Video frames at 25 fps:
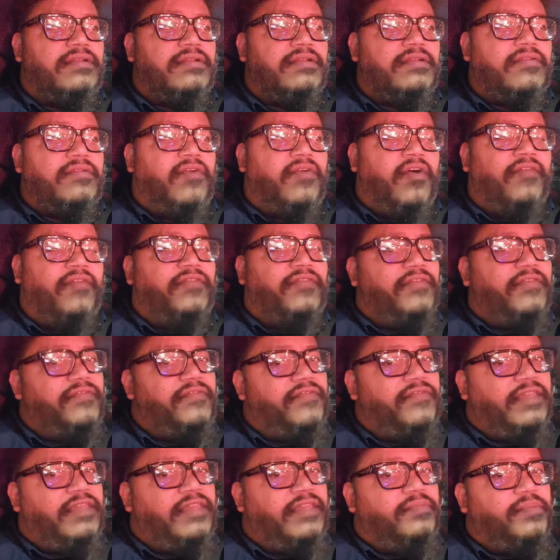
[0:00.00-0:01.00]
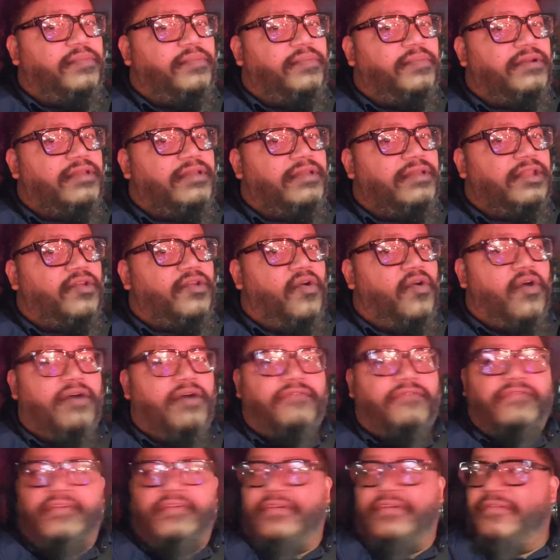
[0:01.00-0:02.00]
Facebook and
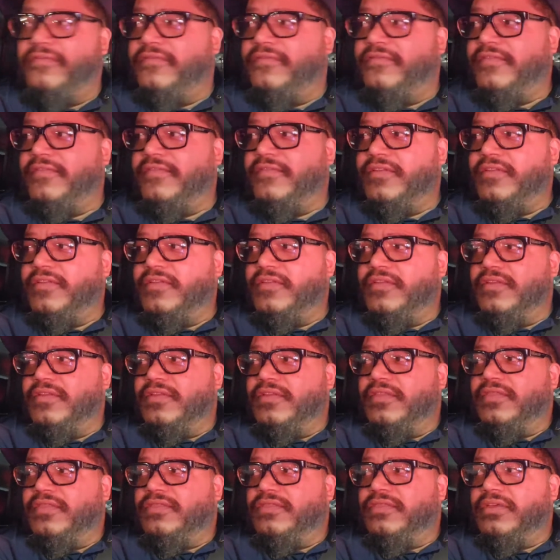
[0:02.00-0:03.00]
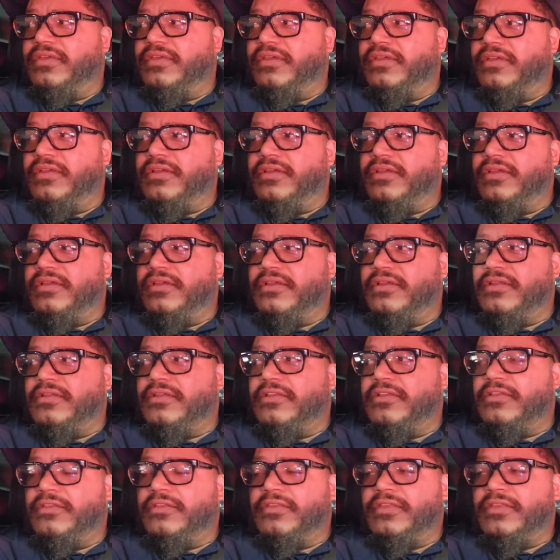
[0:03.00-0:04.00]
off of
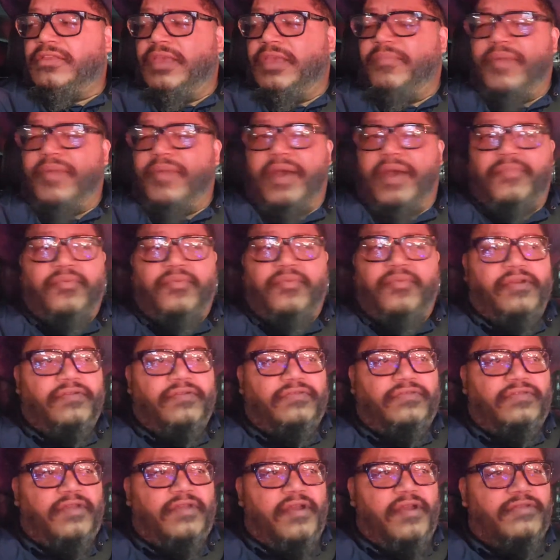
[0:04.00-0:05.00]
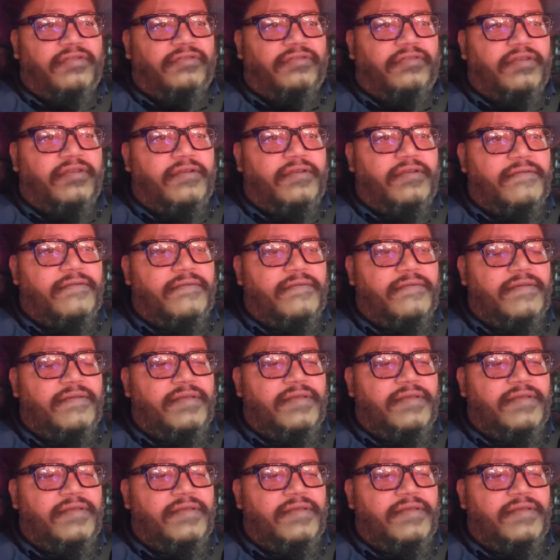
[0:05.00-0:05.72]
the Hip Hop World Star, so